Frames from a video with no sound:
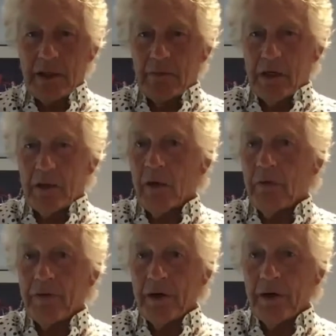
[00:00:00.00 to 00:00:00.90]
and my
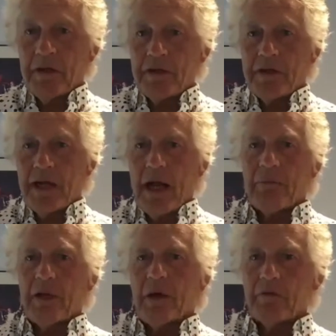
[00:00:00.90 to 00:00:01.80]
girlfriend set
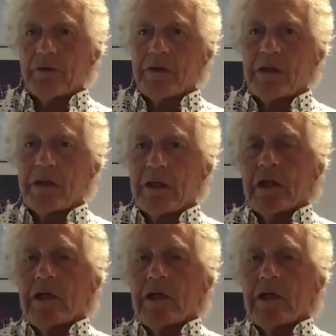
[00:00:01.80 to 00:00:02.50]
up the office